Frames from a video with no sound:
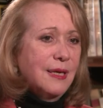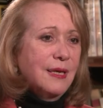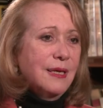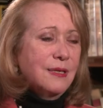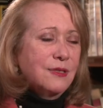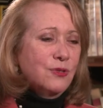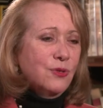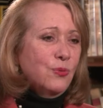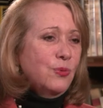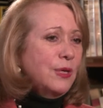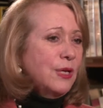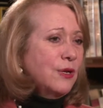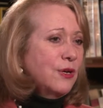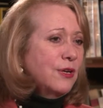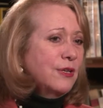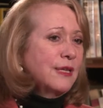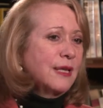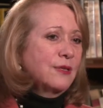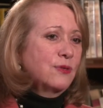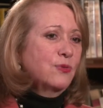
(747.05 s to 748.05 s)
So we
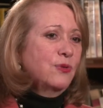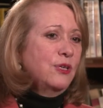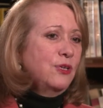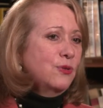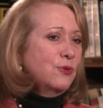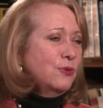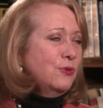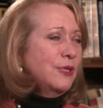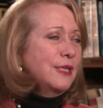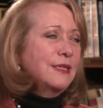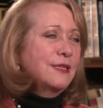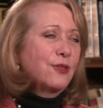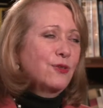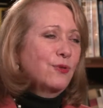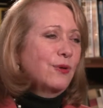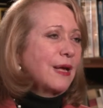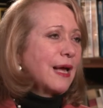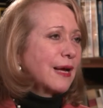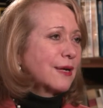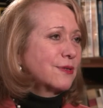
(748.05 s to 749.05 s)
learned that you need the
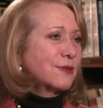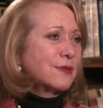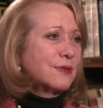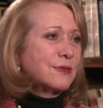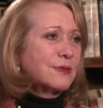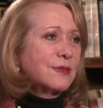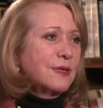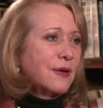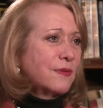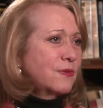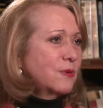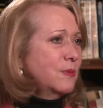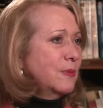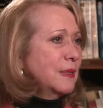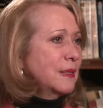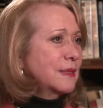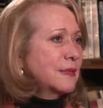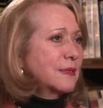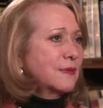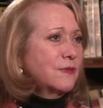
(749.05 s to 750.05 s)
three actors:
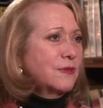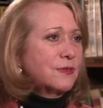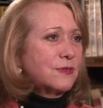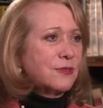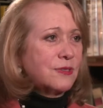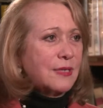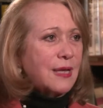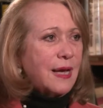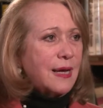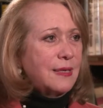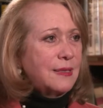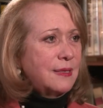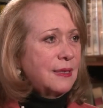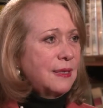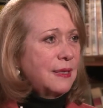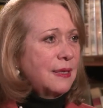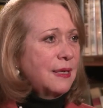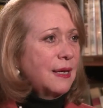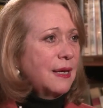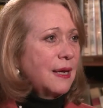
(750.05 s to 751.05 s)
government, civil
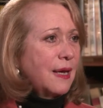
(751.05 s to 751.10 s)
society,